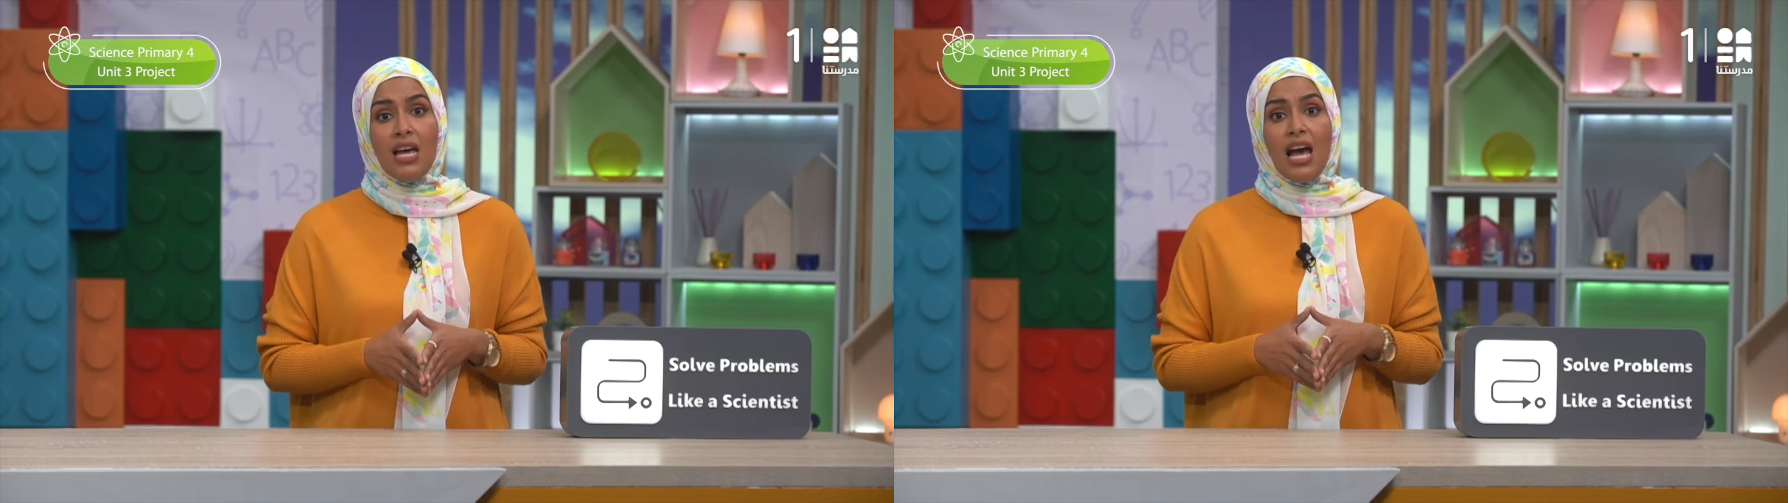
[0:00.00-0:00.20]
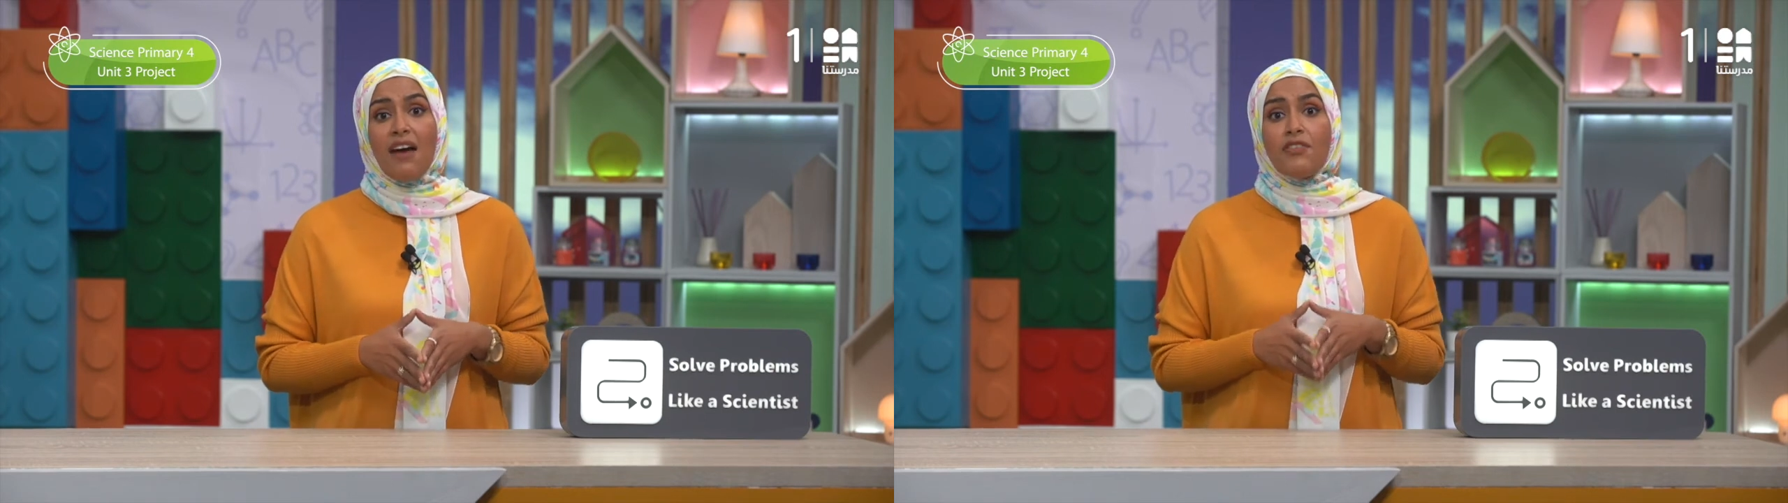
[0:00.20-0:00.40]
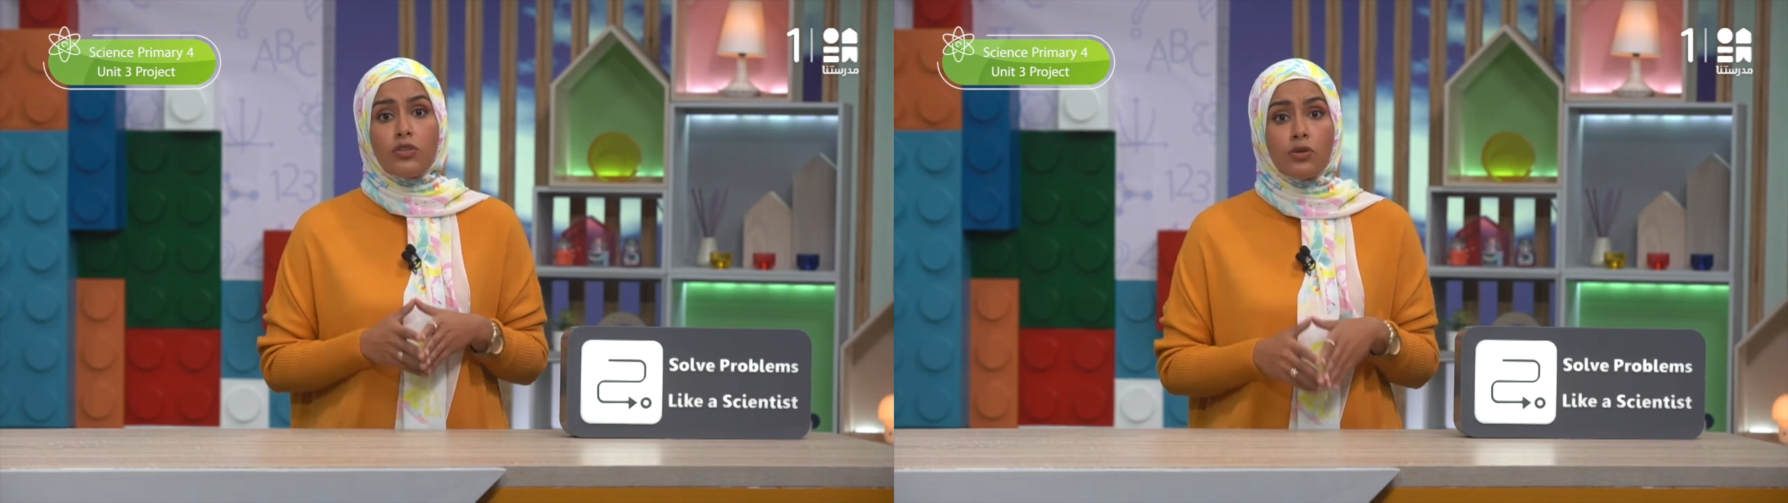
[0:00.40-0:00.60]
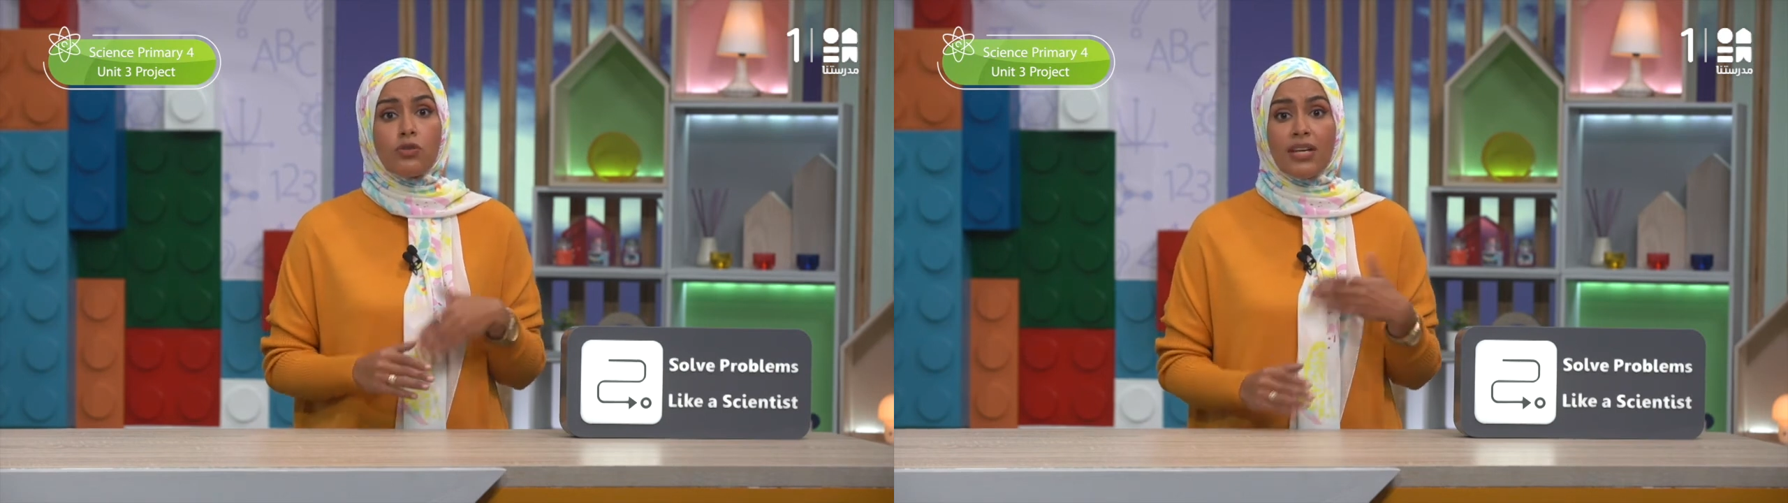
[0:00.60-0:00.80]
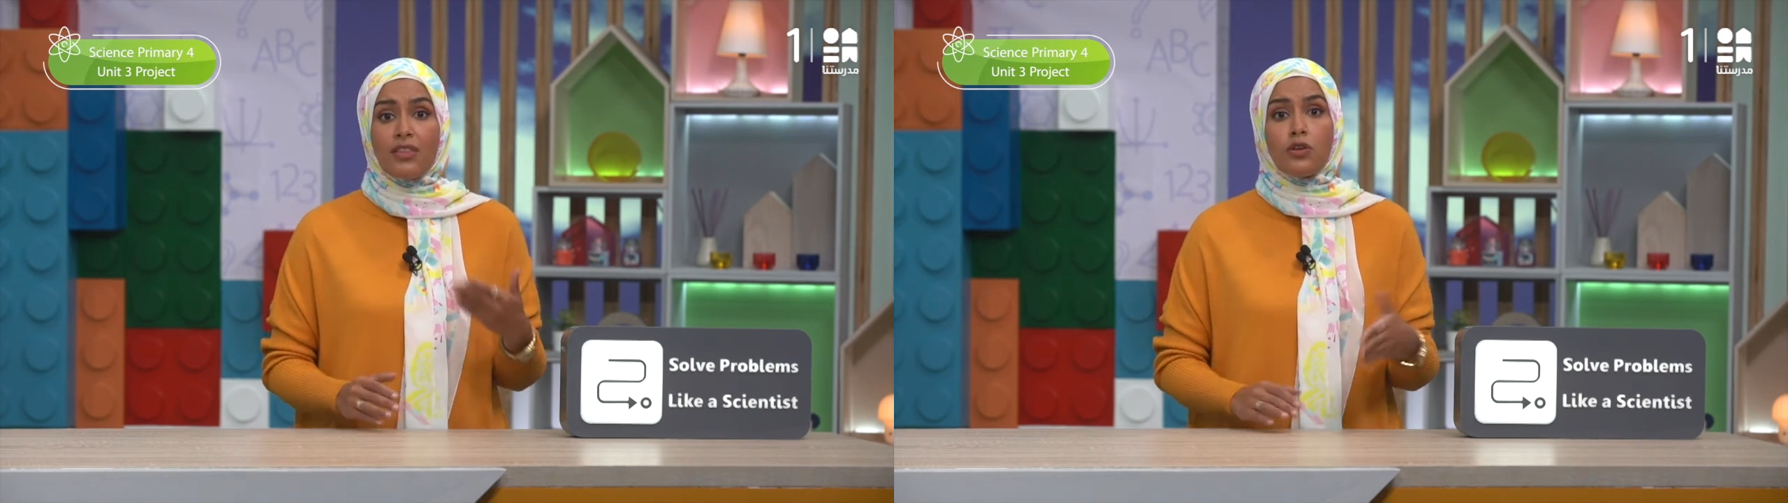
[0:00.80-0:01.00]
Have you thought
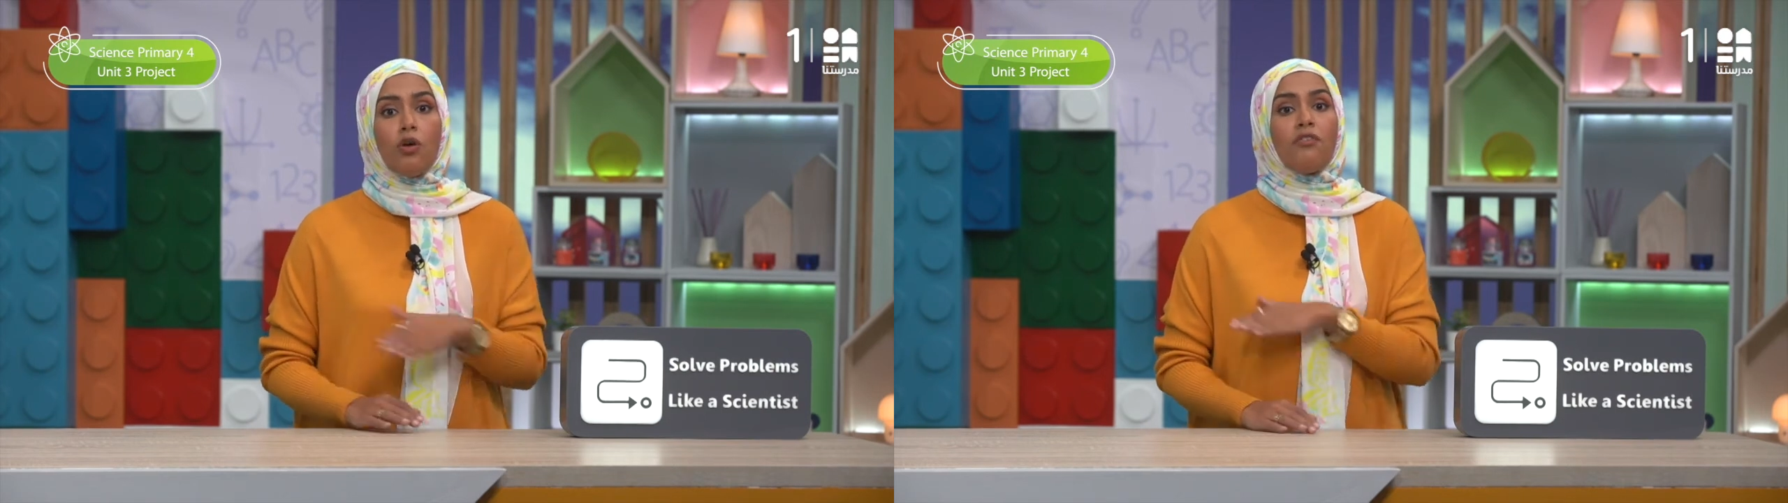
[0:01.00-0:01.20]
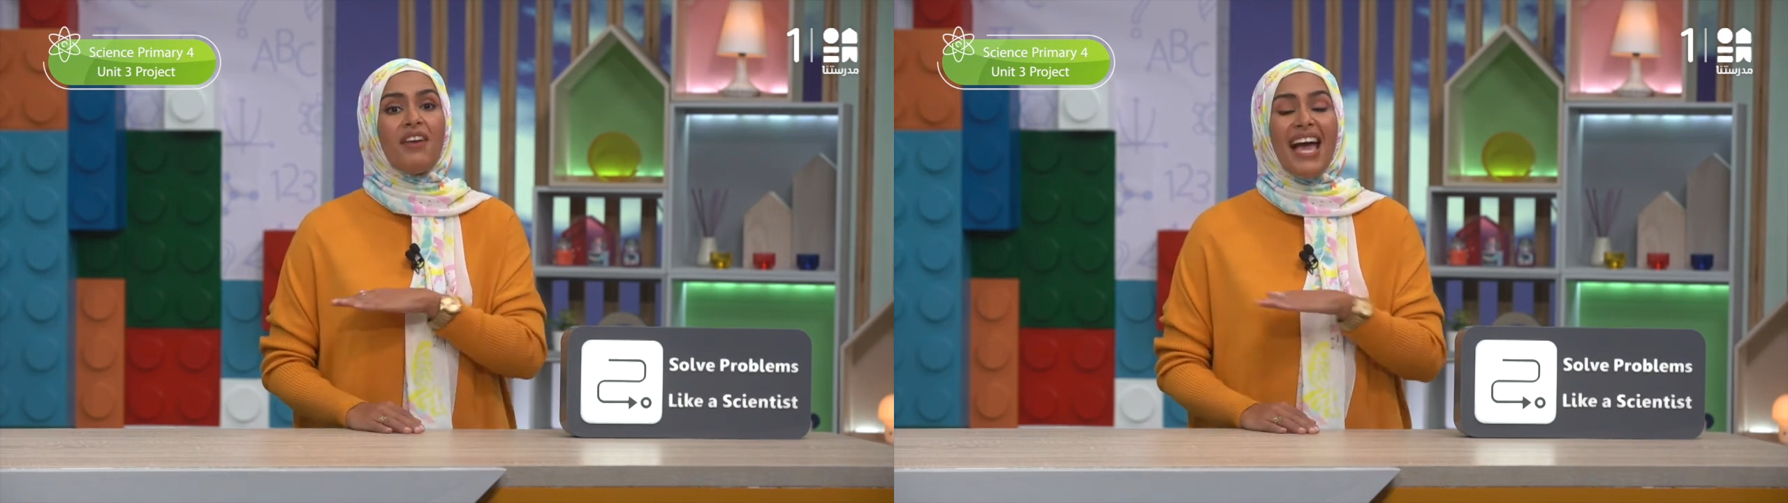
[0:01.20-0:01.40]
together of